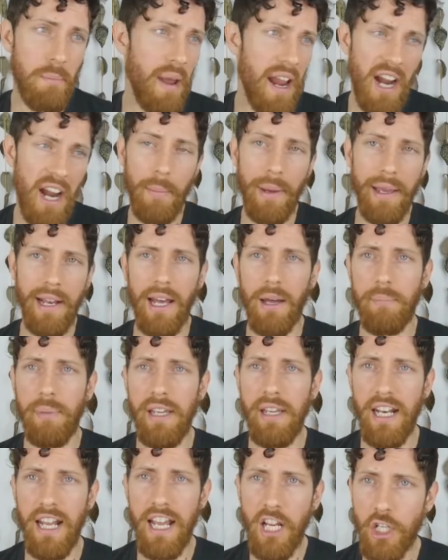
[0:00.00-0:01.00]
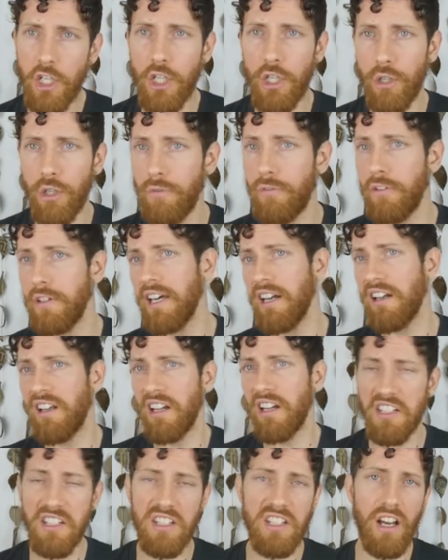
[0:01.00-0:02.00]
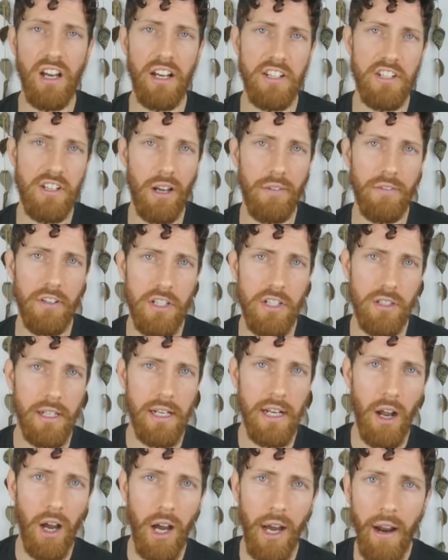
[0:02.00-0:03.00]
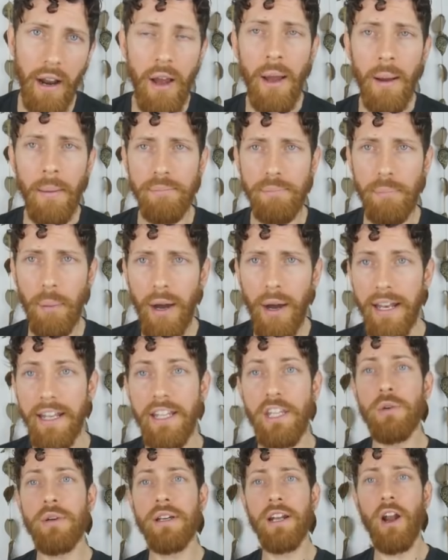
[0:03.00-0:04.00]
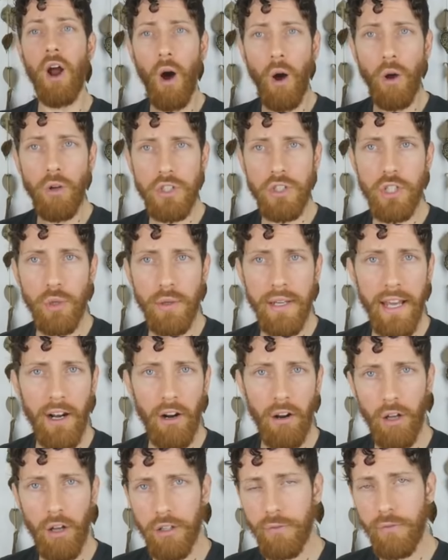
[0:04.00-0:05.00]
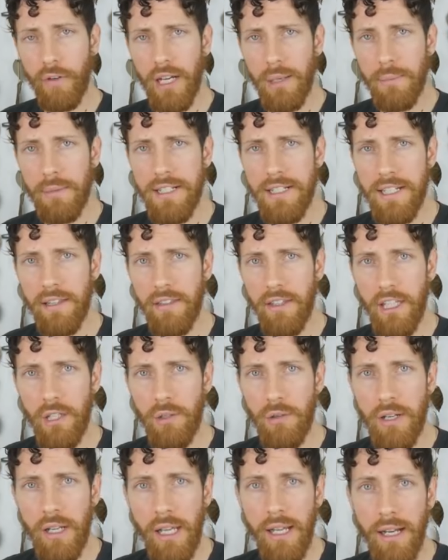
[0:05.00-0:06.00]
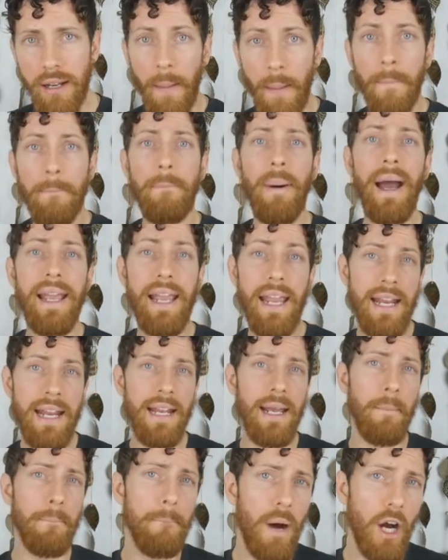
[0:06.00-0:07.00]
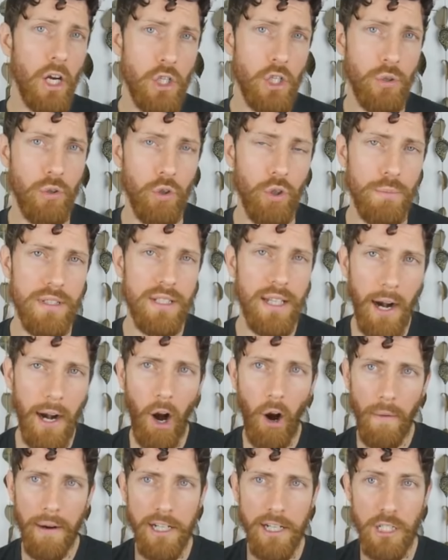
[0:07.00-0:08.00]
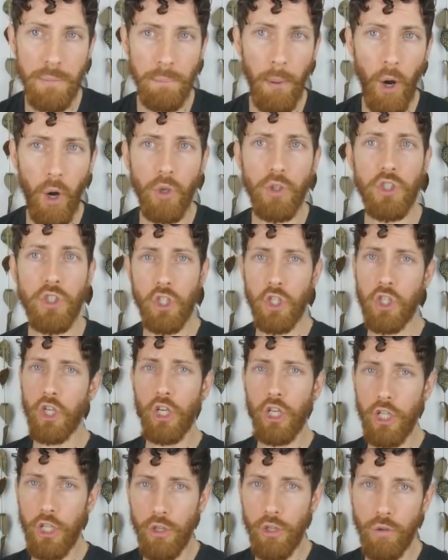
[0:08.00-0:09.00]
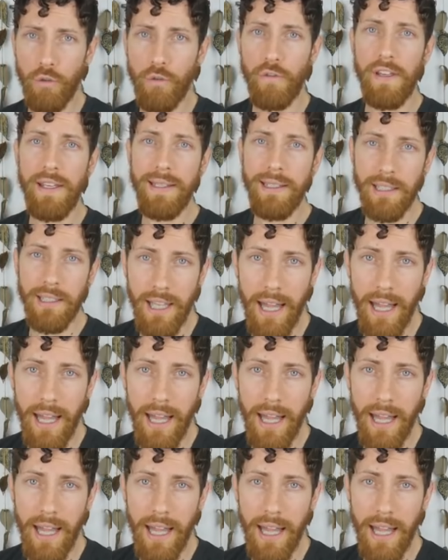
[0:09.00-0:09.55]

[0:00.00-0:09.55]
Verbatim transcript: may or may not be an issue. If you get a lot of sun, it's obviously not. But you can also get all the vitamin D that you need by eating mushrooms that are exposed to UV